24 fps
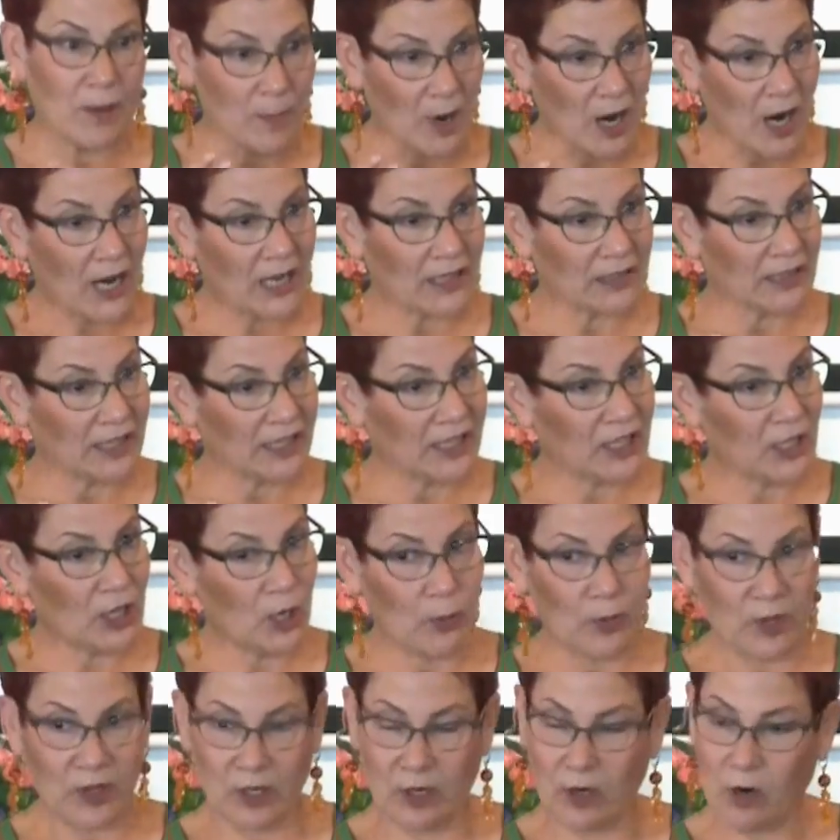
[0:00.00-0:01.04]
my mind, letting
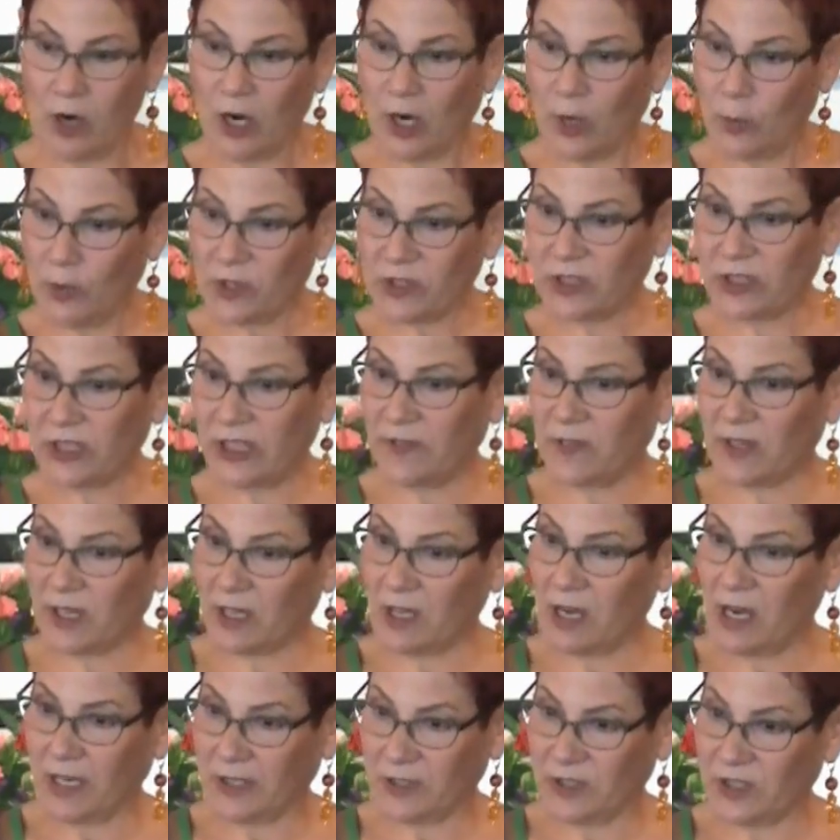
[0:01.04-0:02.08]
go of the car wasn't even a
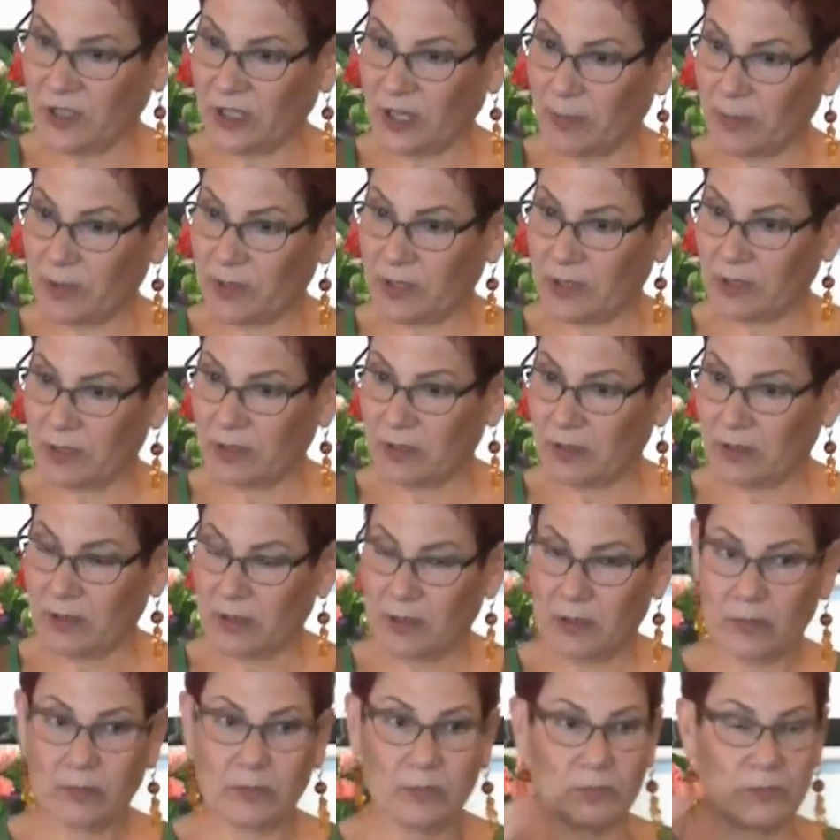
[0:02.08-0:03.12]
concept.
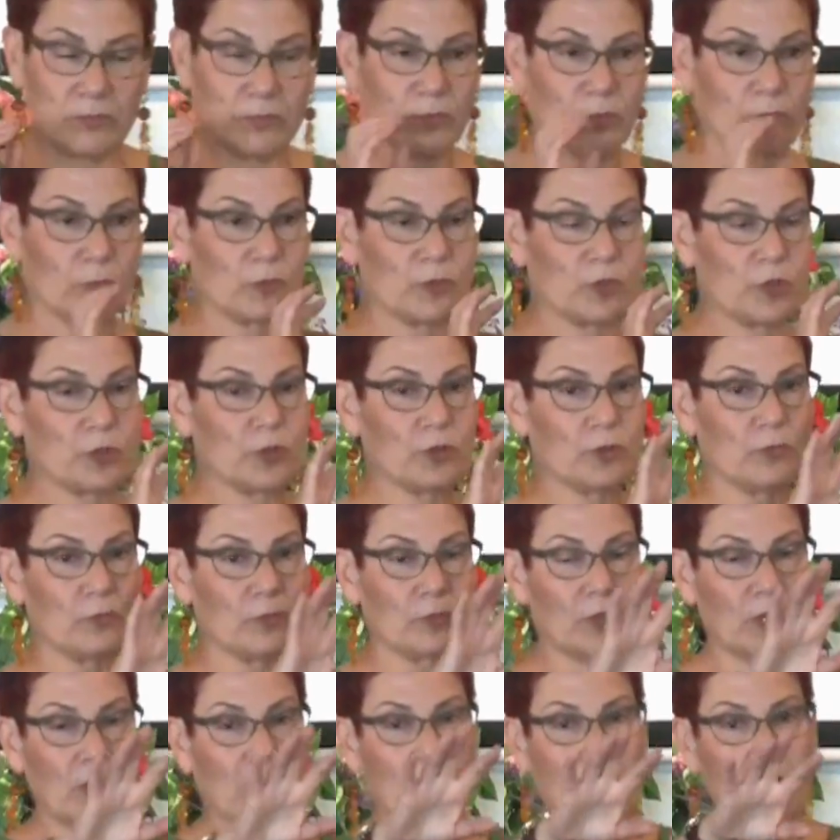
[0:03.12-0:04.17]

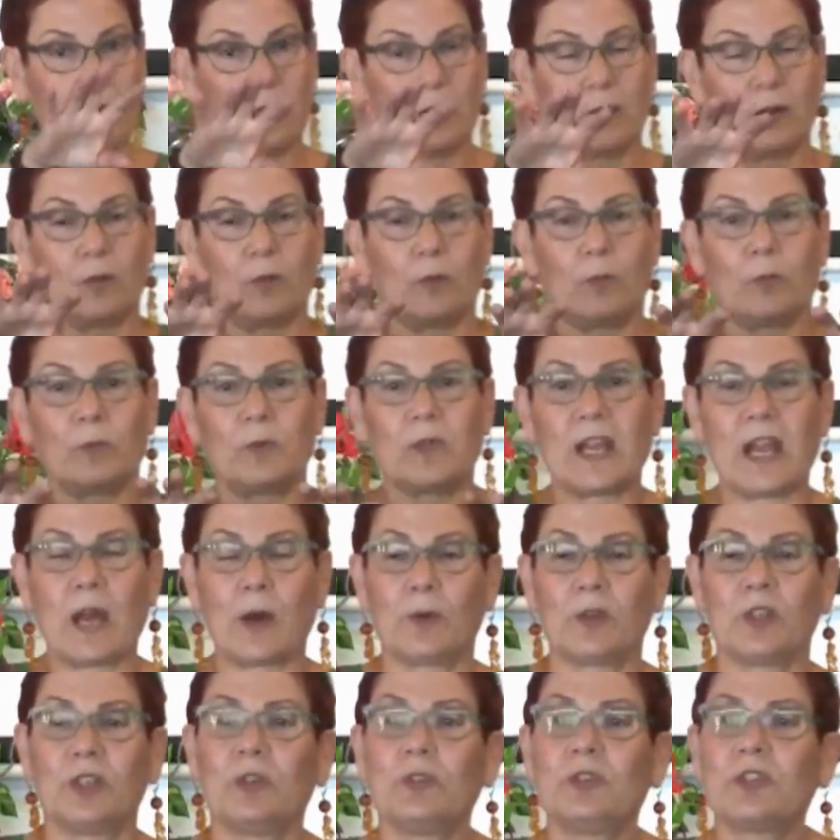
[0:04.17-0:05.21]
Okay?
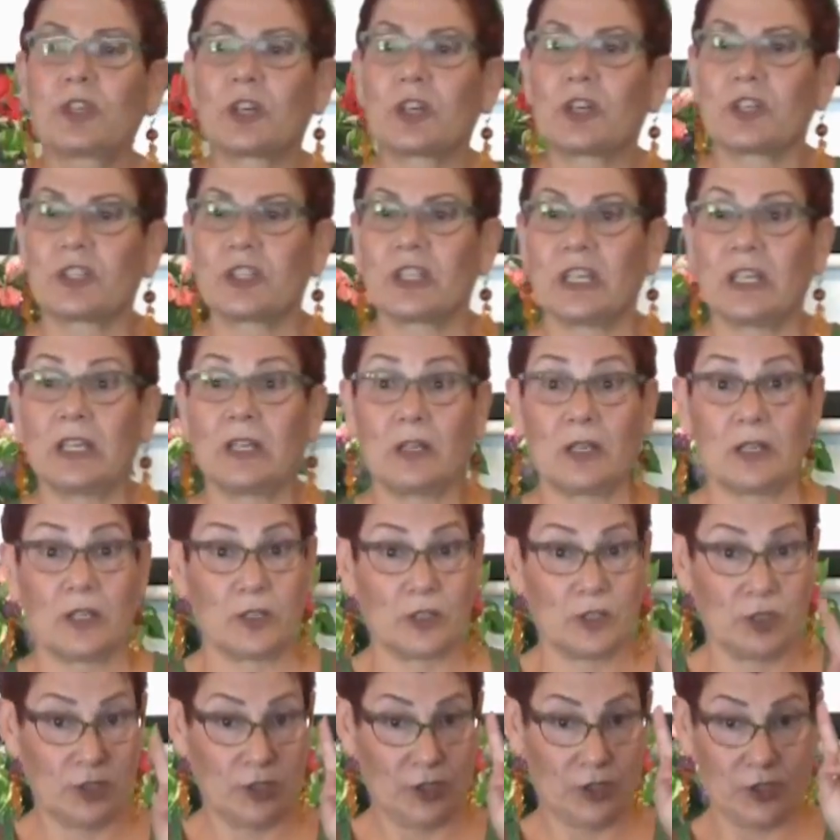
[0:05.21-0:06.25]
Now in New Jersey,
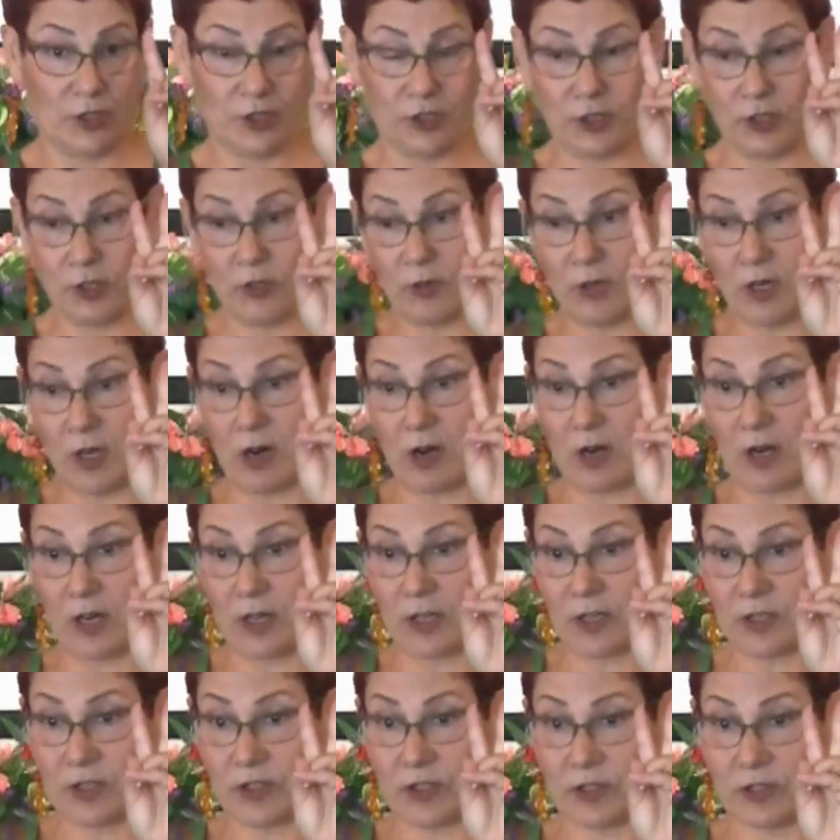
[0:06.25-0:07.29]
two
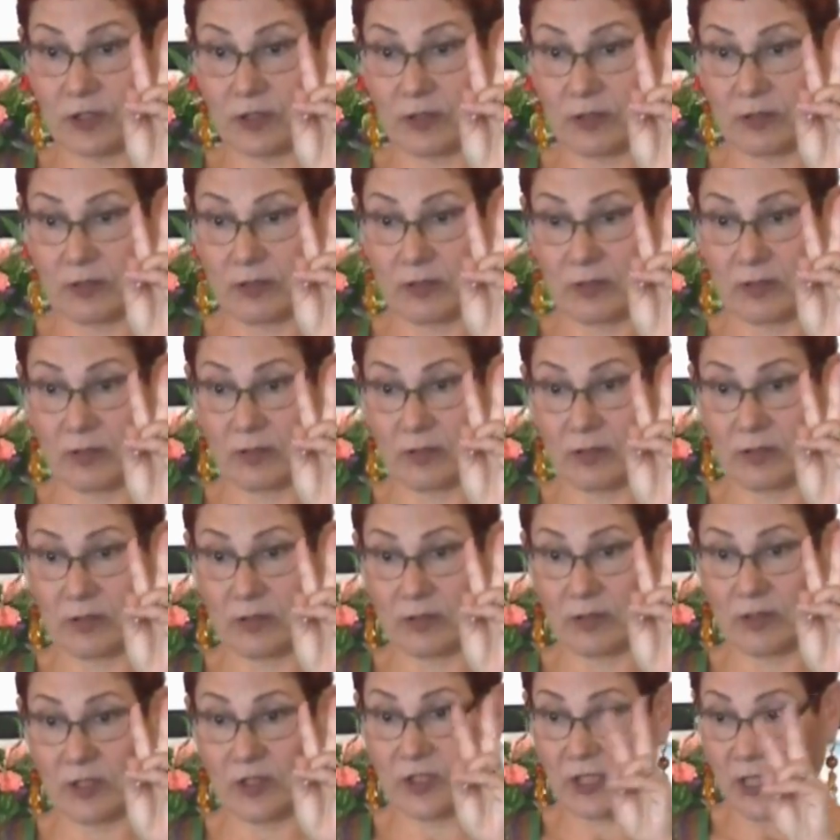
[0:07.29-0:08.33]
cars,
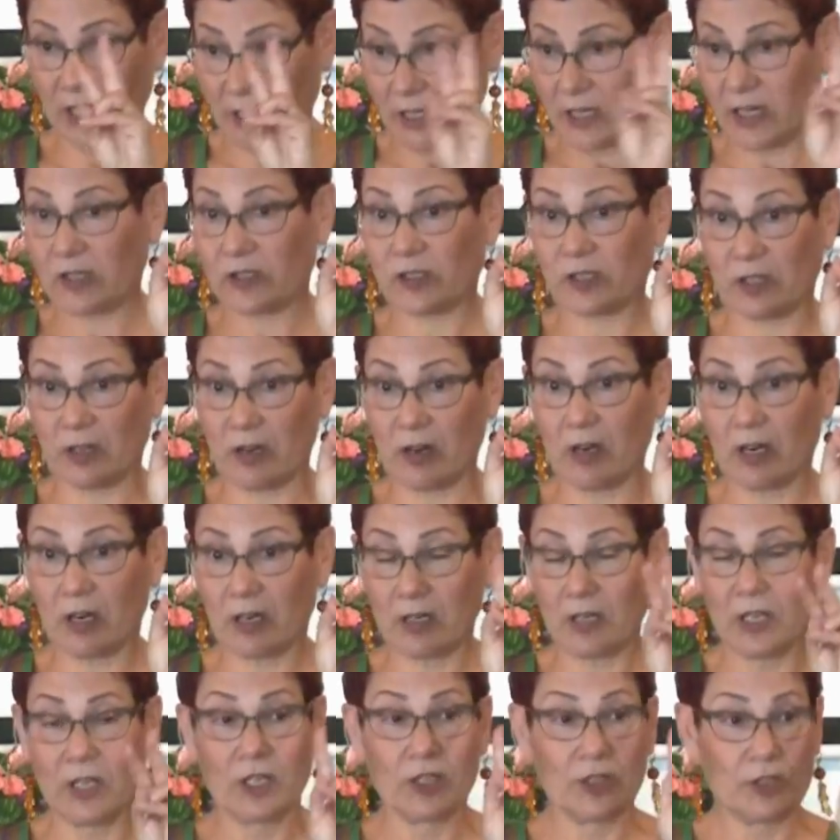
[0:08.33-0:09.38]
because Anne has a
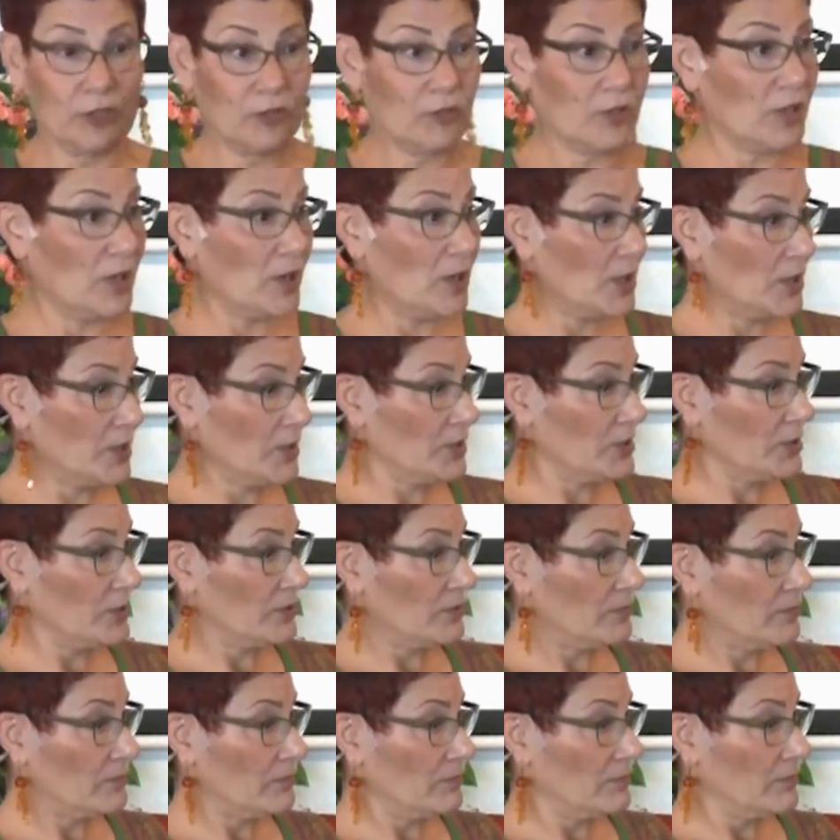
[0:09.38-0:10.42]
car, two cars.
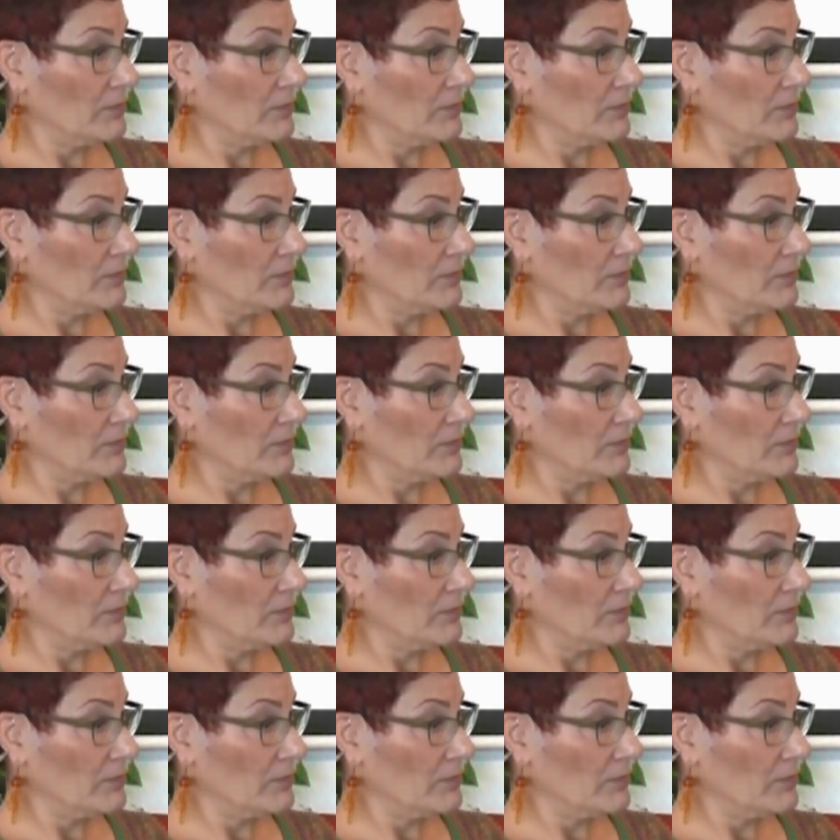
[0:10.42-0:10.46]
